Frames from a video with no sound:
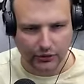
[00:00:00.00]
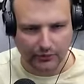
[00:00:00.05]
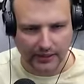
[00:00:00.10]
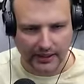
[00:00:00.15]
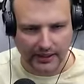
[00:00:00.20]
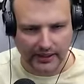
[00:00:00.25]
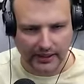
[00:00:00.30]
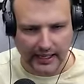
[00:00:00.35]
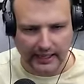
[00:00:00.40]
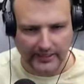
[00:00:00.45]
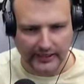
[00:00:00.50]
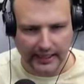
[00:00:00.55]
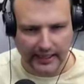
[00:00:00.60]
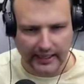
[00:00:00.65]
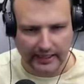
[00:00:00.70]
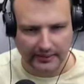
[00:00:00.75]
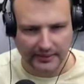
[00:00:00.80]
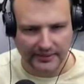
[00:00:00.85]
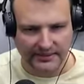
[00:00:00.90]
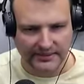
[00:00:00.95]
to be that
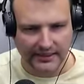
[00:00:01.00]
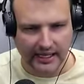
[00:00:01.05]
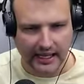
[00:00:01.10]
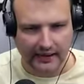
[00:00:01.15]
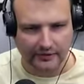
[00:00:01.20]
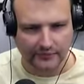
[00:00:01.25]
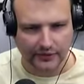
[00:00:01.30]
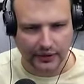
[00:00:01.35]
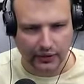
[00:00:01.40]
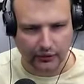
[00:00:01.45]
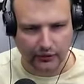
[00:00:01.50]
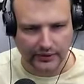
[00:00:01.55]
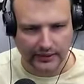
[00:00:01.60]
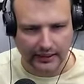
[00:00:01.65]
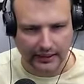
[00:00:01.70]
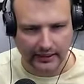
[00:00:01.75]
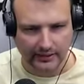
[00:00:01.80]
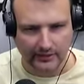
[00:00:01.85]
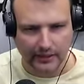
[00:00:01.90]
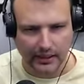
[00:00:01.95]
enemies have no
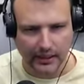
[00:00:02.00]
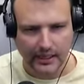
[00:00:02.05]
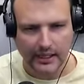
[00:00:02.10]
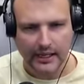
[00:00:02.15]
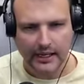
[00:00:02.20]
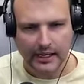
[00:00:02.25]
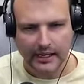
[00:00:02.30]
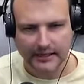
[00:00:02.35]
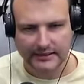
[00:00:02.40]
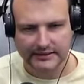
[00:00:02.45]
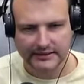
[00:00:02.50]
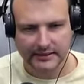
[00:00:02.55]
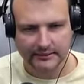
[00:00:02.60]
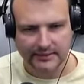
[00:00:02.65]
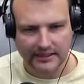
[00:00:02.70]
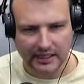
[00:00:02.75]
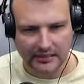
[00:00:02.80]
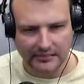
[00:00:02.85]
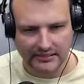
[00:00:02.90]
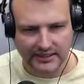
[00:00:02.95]
team. And
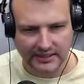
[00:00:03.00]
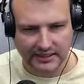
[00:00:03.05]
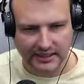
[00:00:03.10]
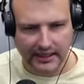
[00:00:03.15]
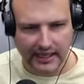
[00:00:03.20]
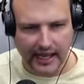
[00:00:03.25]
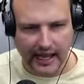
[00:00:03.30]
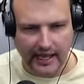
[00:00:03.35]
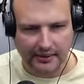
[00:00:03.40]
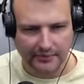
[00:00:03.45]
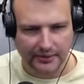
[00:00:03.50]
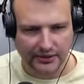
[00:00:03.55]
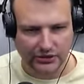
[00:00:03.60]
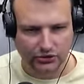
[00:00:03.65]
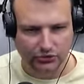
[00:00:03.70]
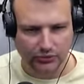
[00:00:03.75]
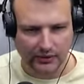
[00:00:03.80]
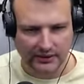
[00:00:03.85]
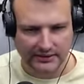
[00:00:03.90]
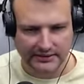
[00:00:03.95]
sometimes it
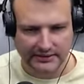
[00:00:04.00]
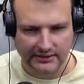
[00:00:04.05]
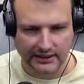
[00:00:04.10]
happens. Once